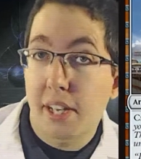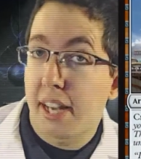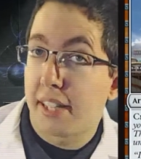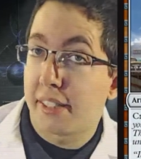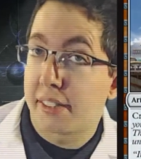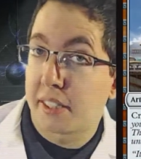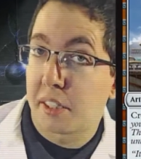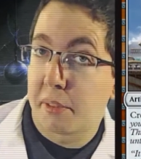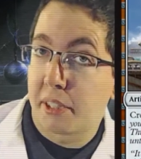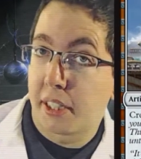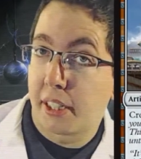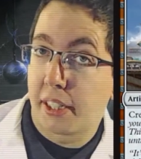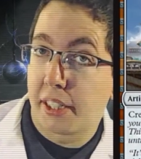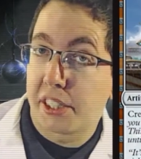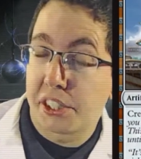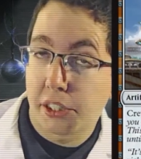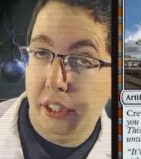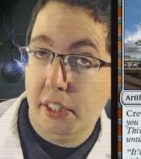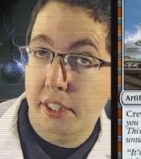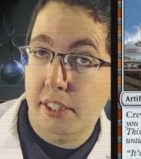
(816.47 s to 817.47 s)
Dreadnought is going to be
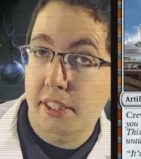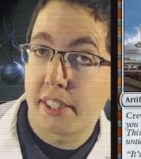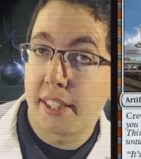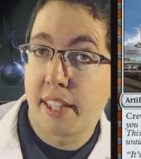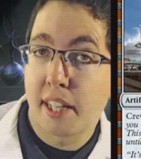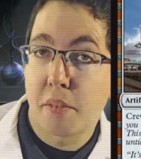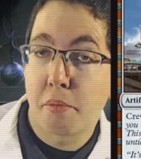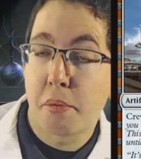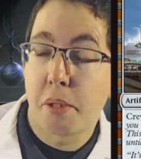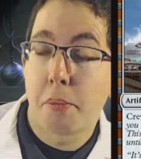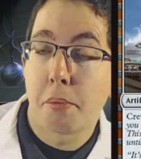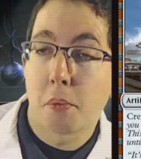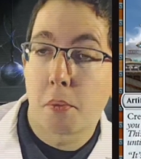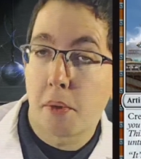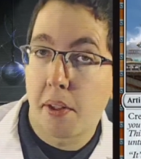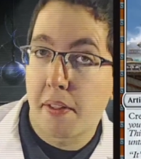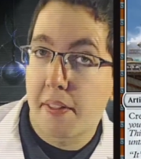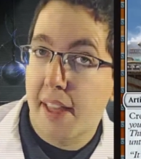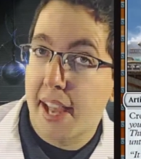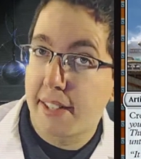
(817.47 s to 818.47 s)
hilarious. You're going to see a lot of people
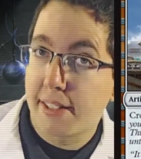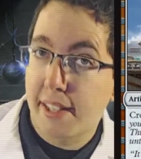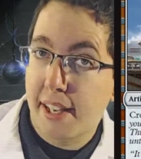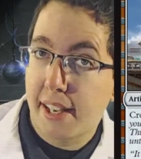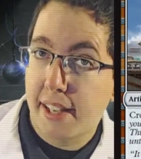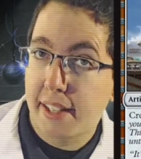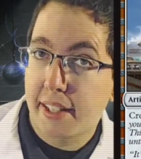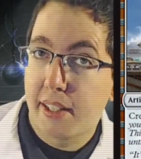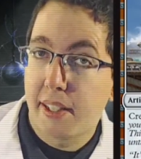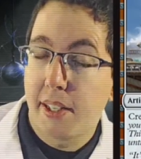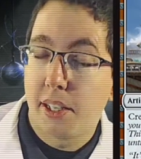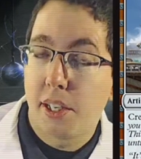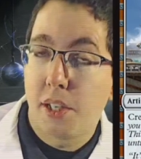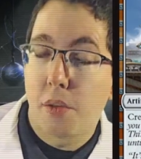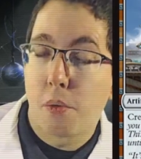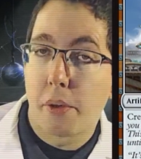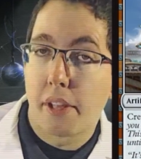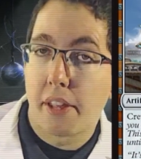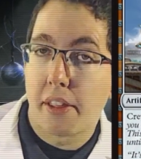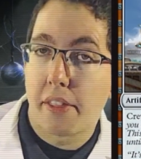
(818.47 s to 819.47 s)
run that deck
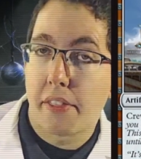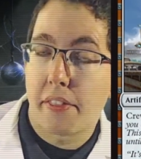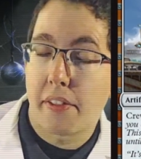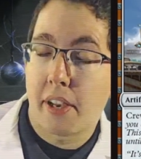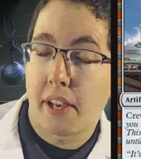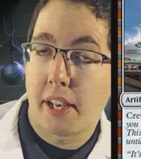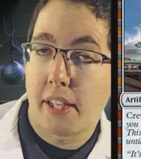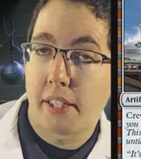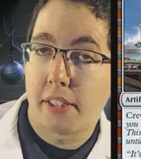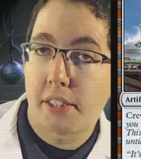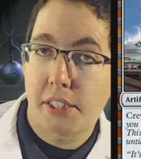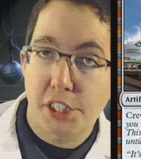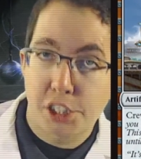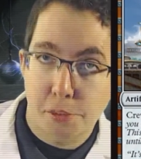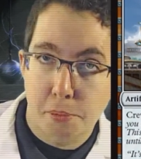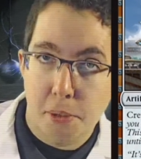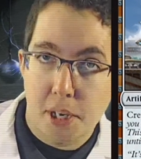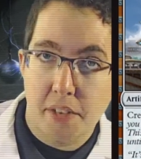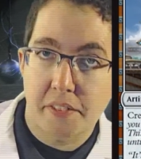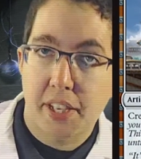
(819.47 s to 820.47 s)
with
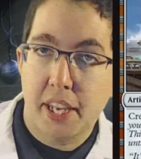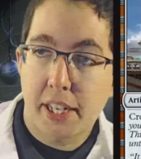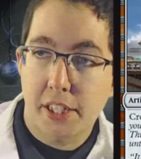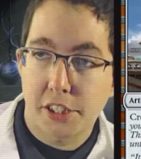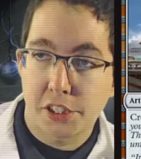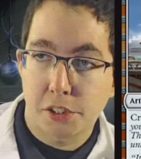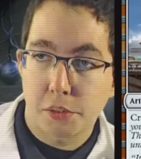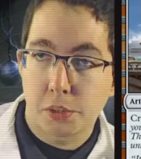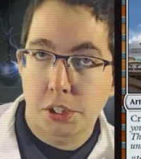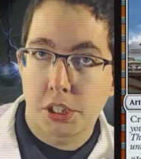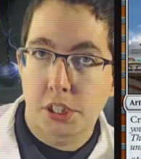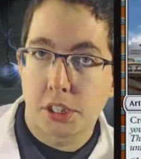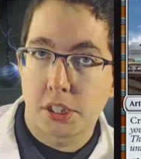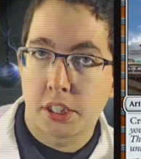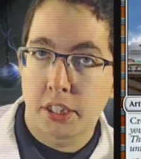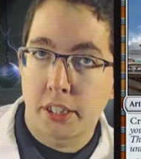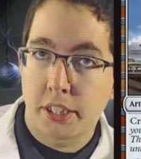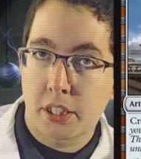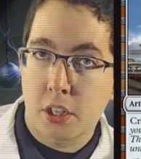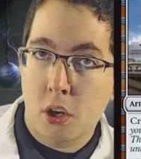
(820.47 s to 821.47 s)
Siege Modification, which
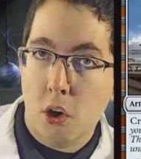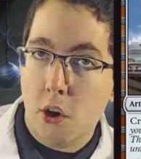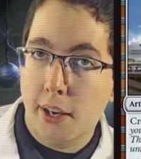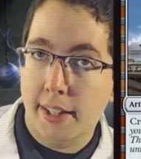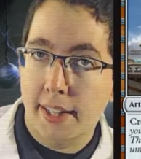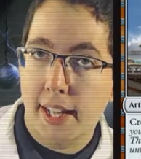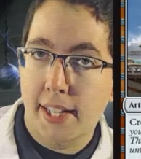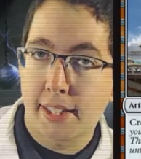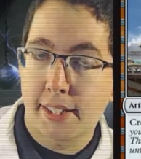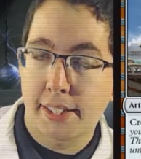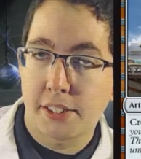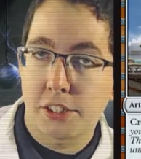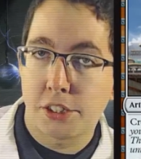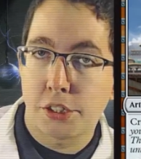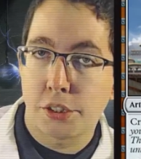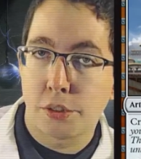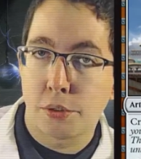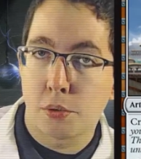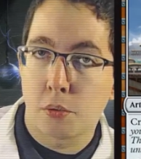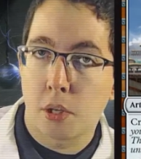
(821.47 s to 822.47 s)
is the card that
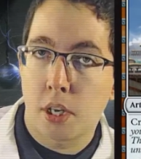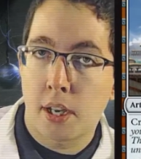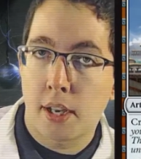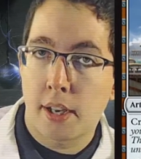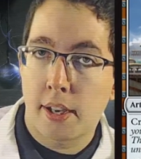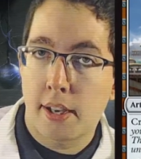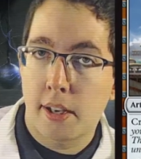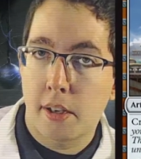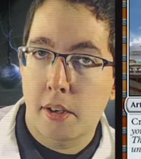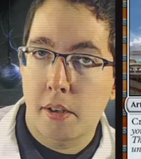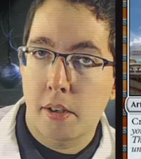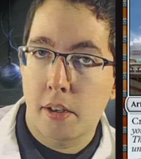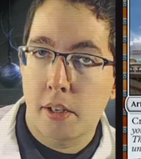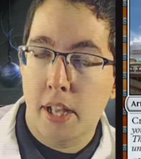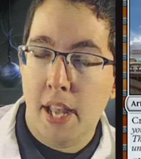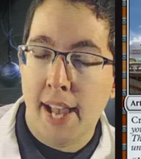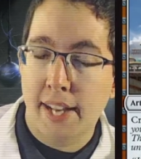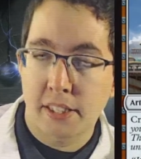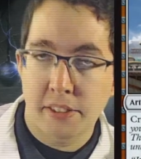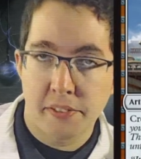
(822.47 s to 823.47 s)
lets you
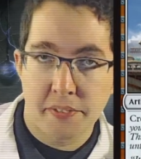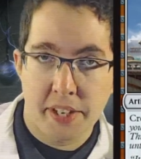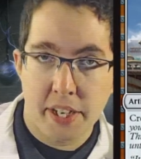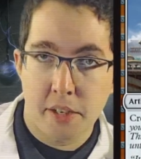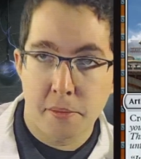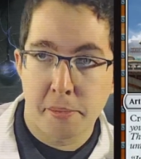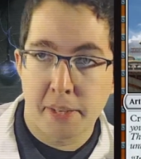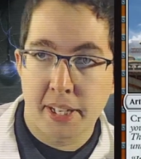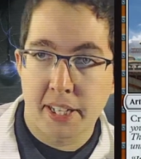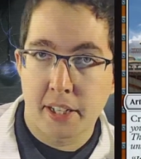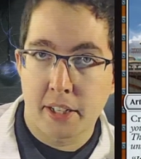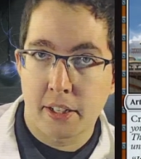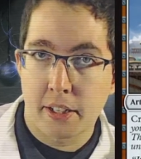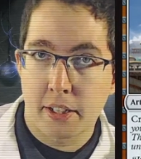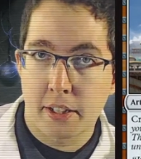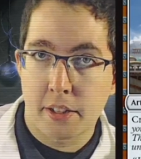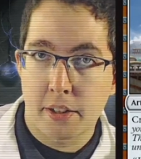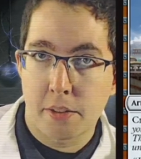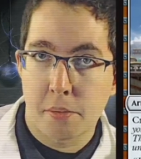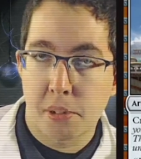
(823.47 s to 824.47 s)
activate it and make it
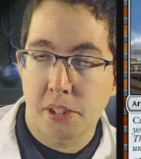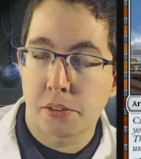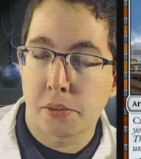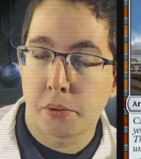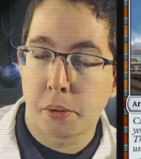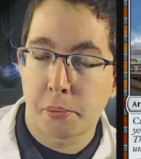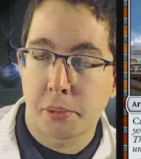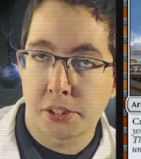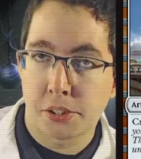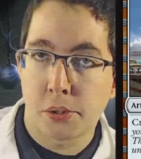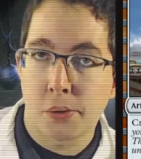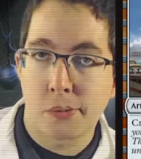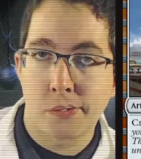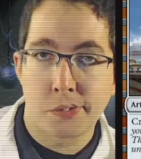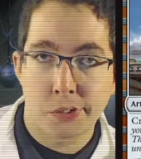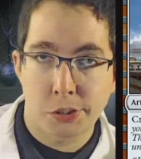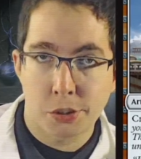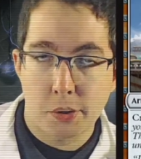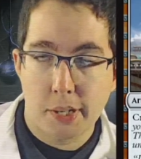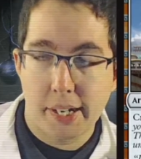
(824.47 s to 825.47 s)
a +3/+0
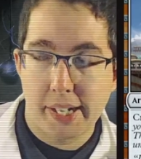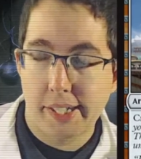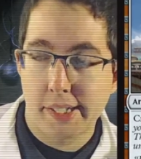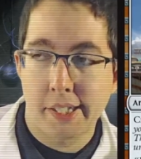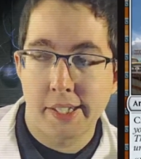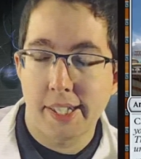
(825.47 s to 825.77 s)
first strike.